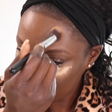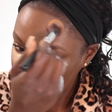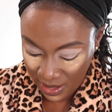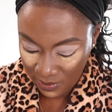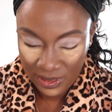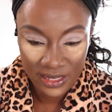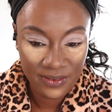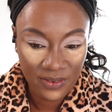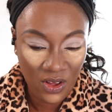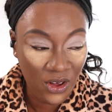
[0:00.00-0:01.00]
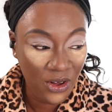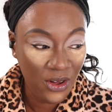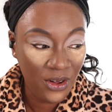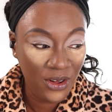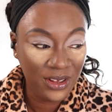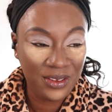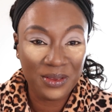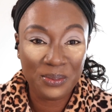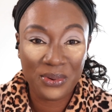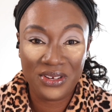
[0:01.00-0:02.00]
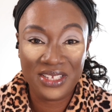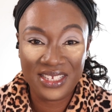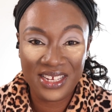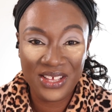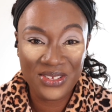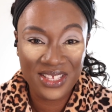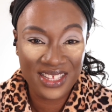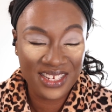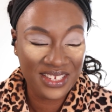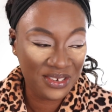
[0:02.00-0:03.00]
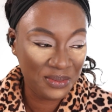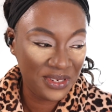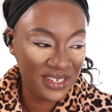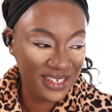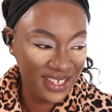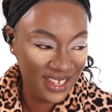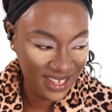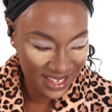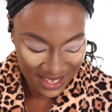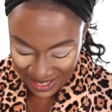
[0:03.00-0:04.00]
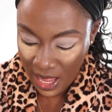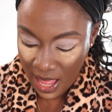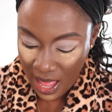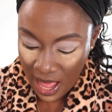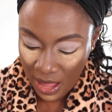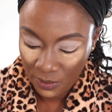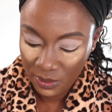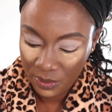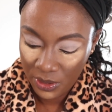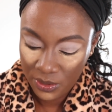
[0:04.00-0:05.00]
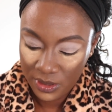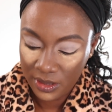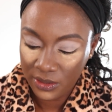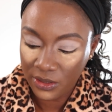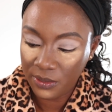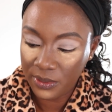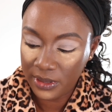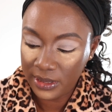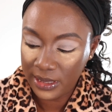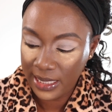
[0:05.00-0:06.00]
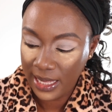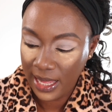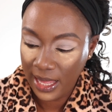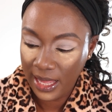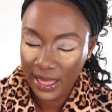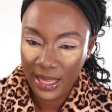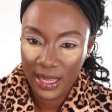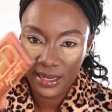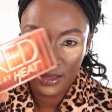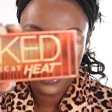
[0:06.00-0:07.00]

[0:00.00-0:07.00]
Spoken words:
I will leave all of the products that I use in the description. I will be using the Urban Decay Heat.